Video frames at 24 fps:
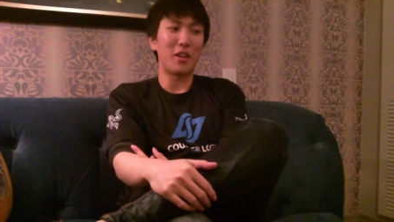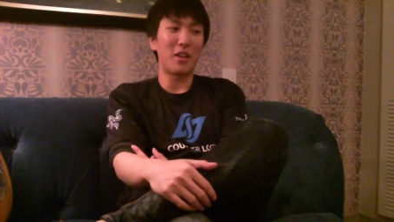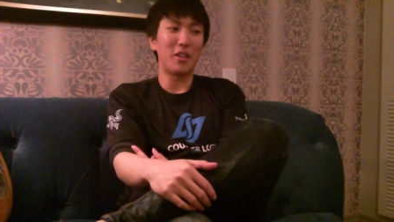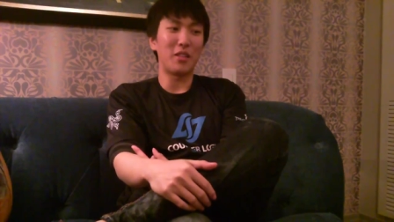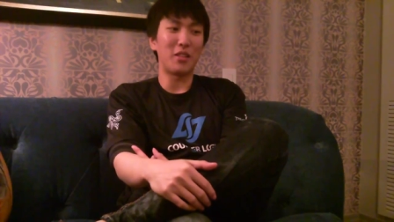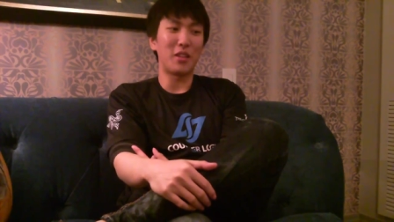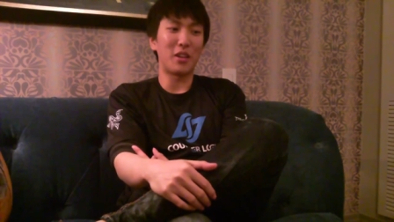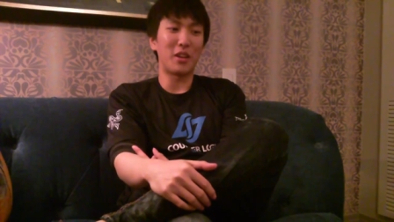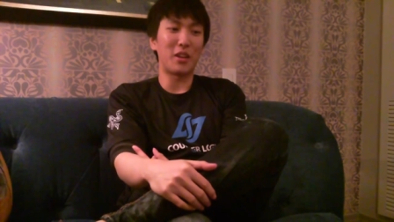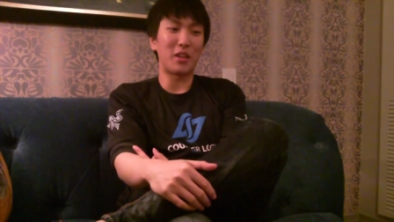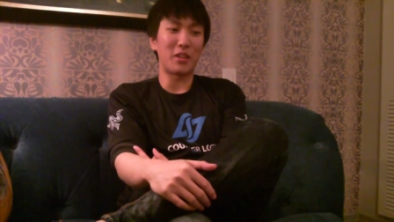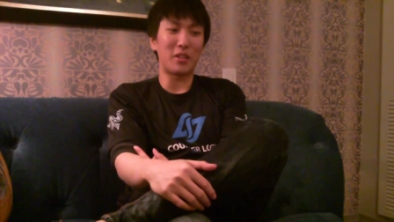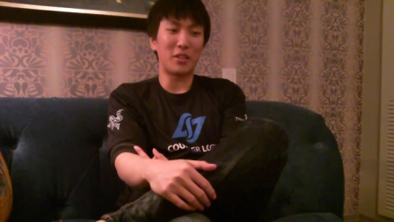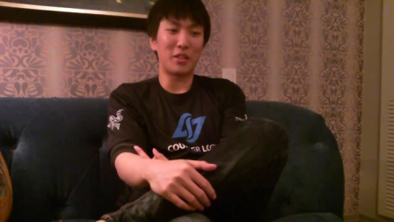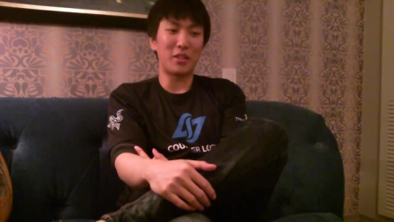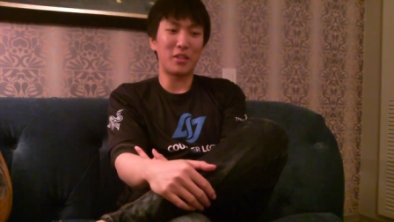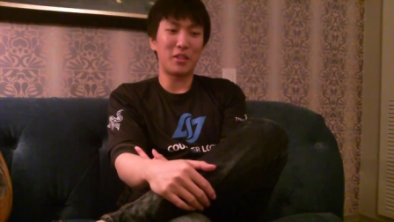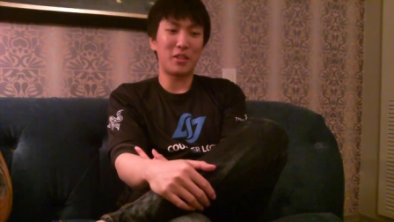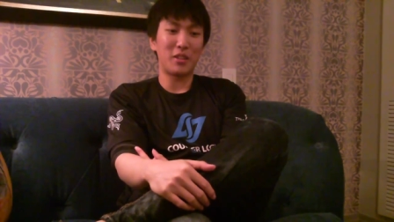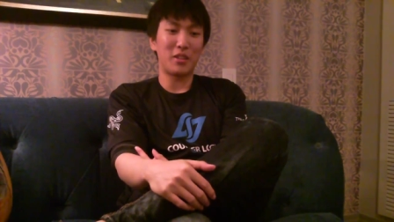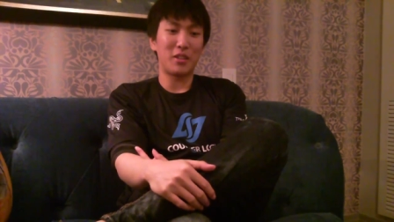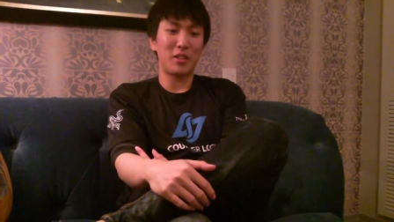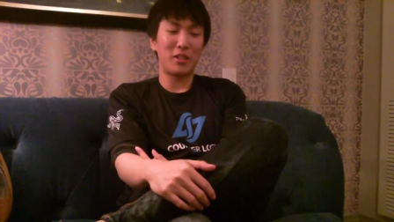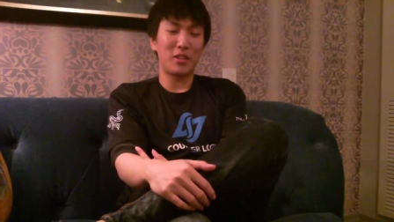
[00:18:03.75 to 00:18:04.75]
And, like,
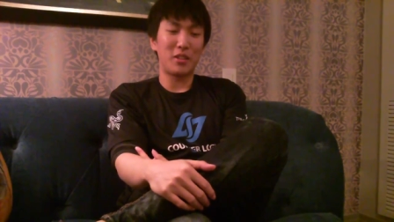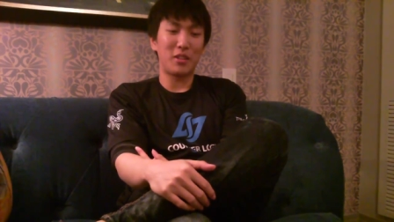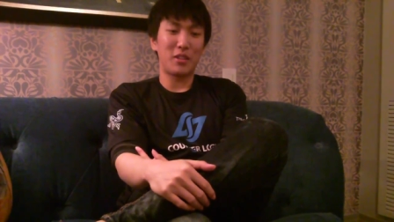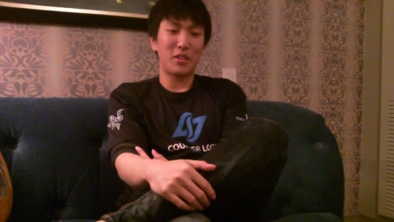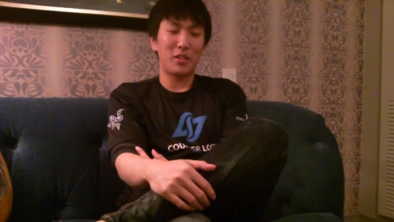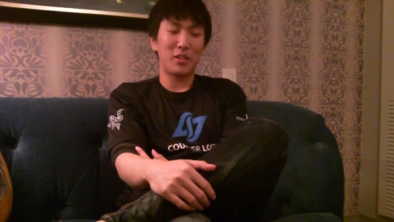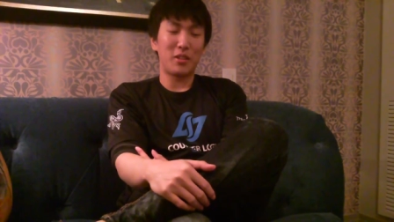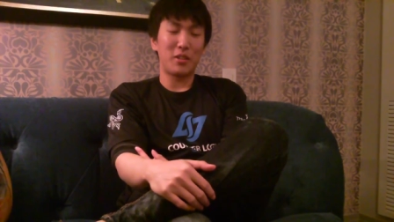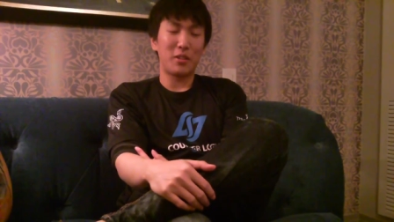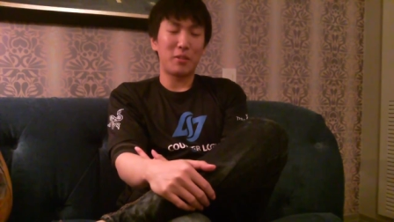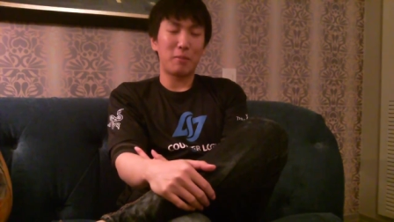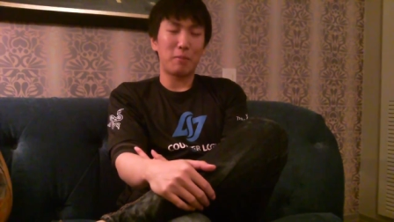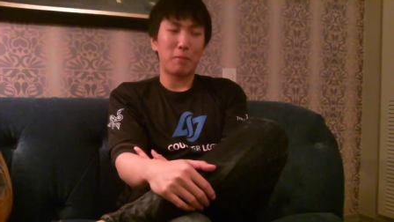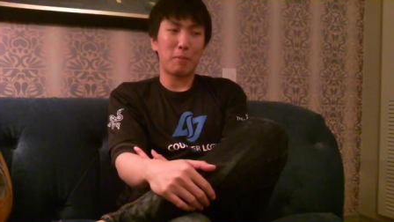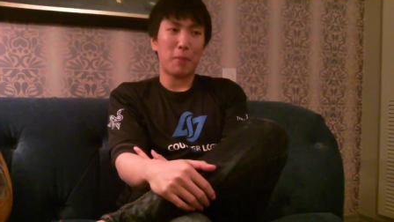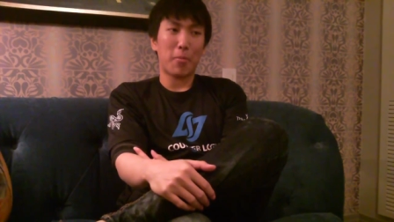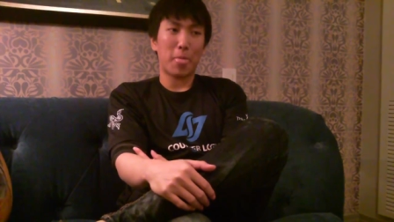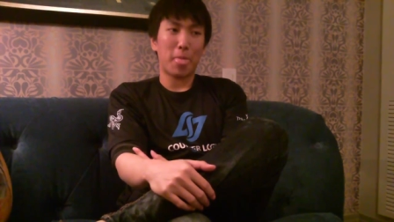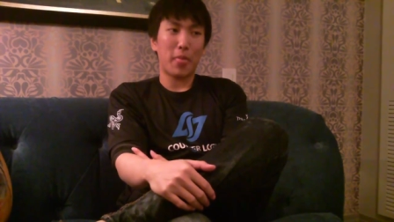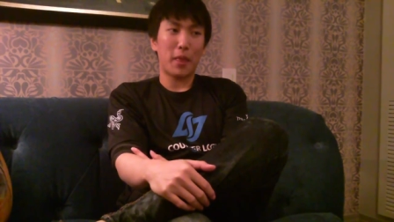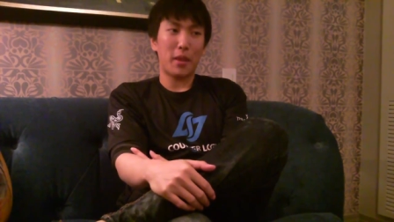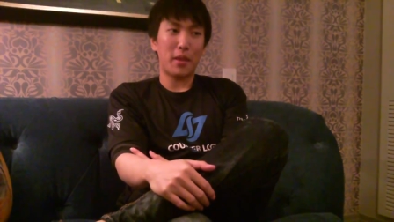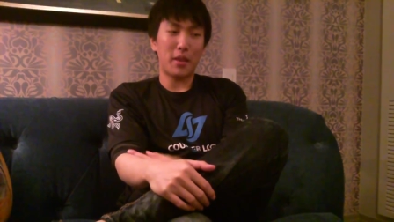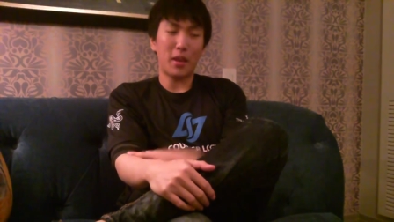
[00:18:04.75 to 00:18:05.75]

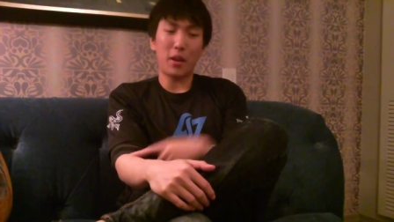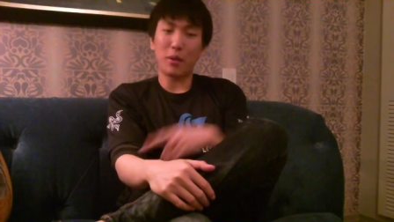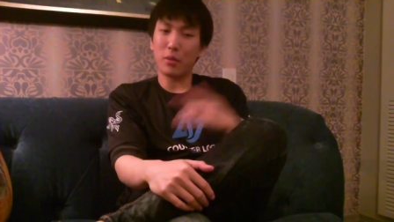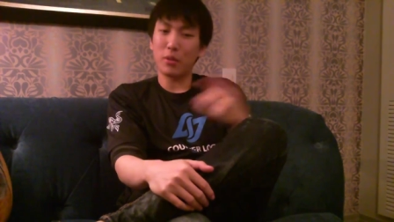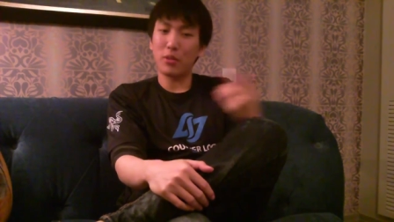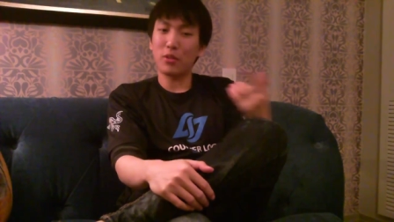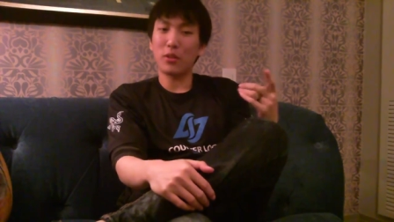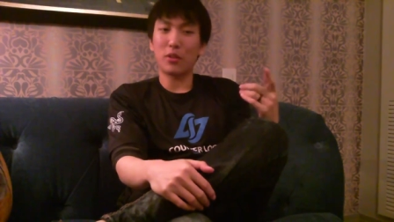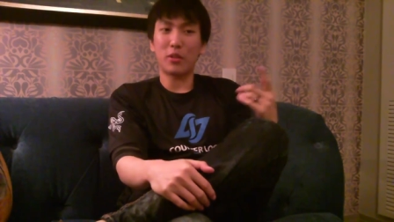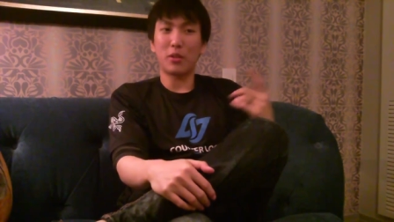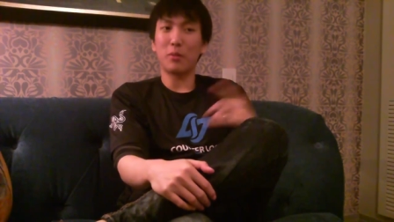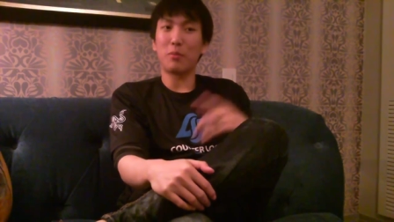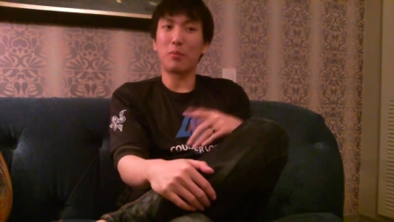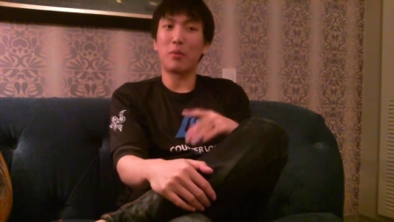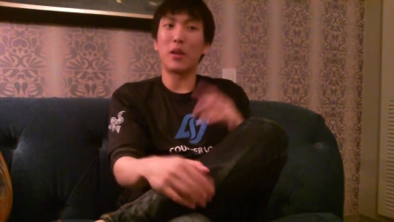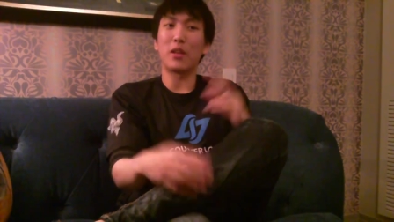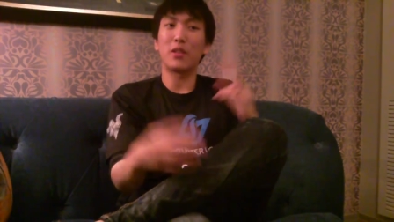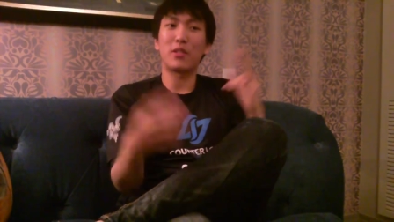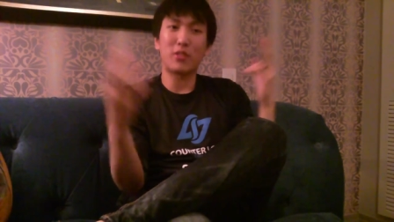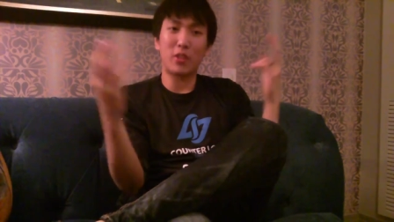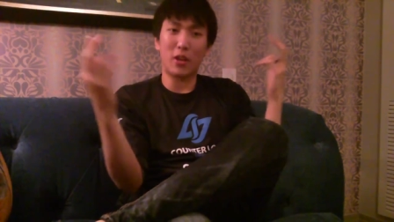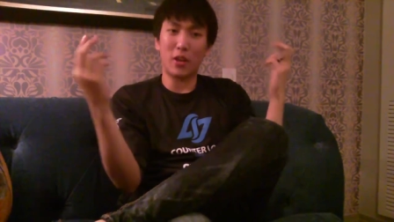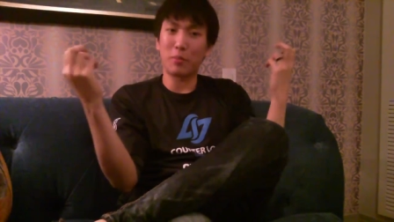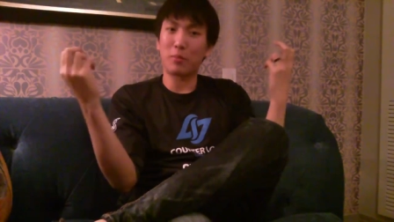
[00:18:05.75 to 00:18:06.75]
yeah, we took the
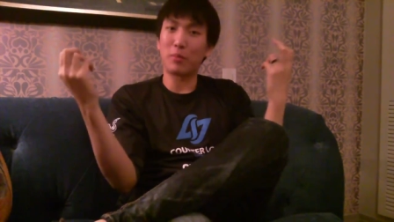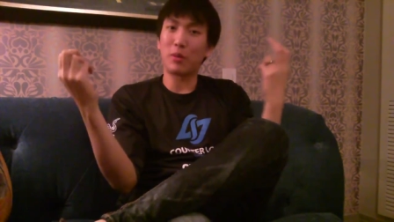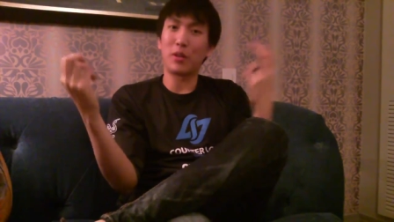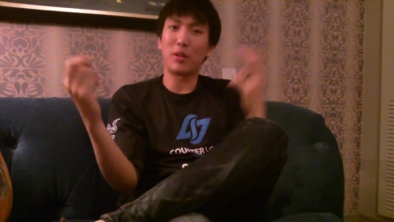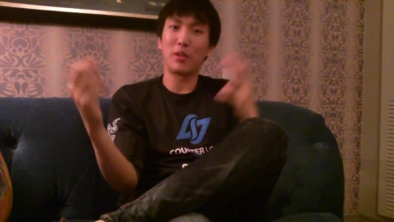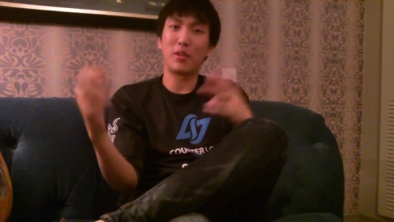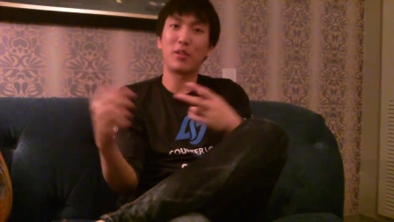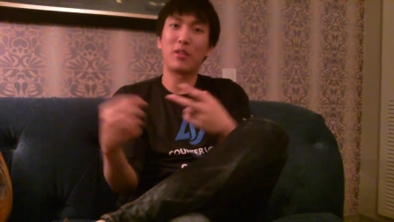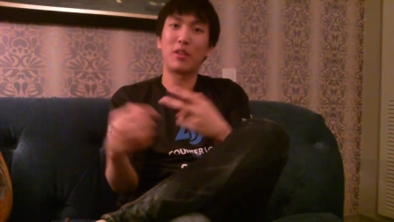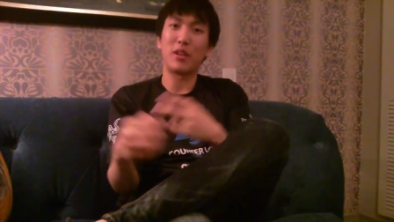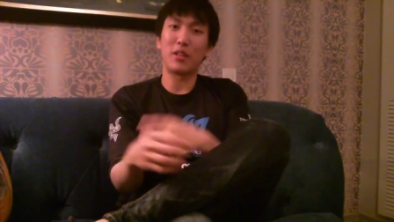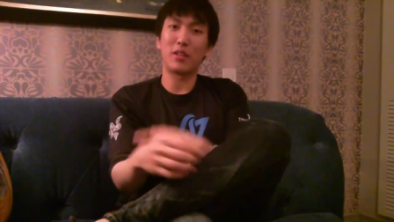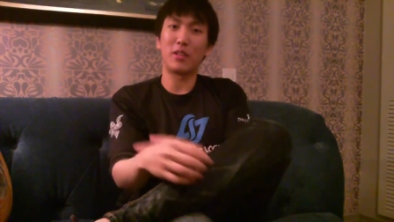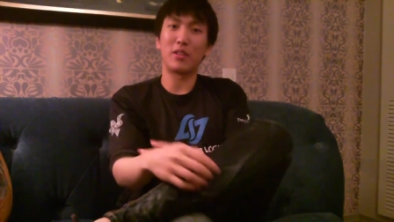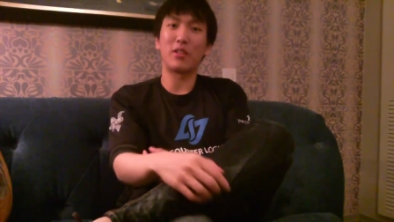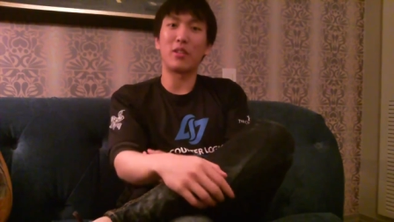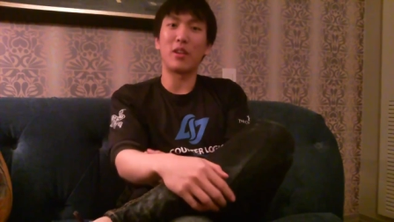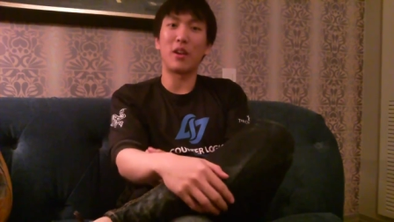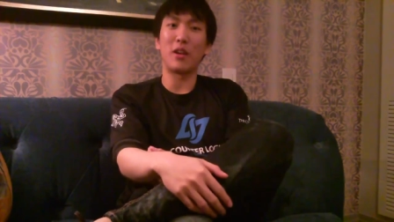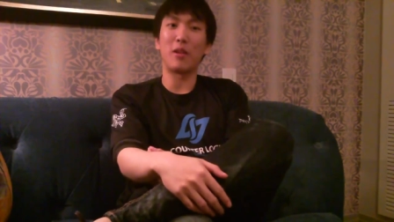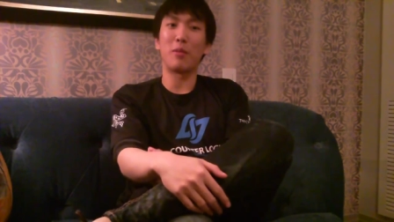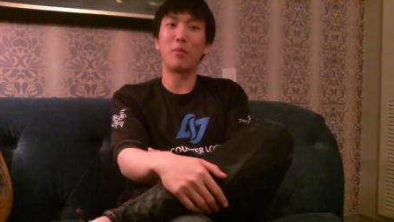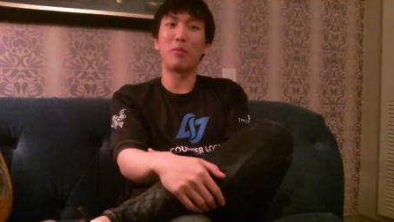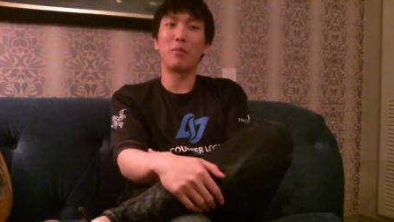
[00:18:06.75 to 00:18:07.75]
best top laner at the
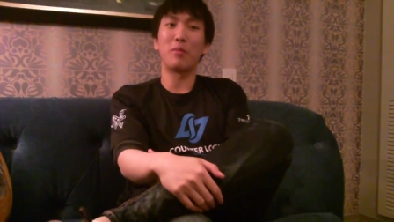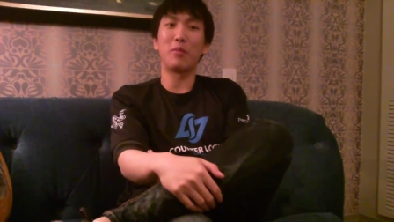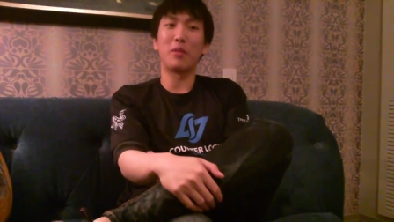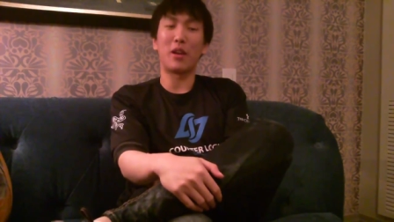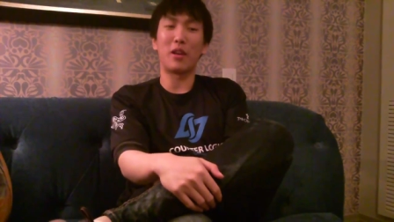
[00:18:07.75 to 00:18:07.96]
time.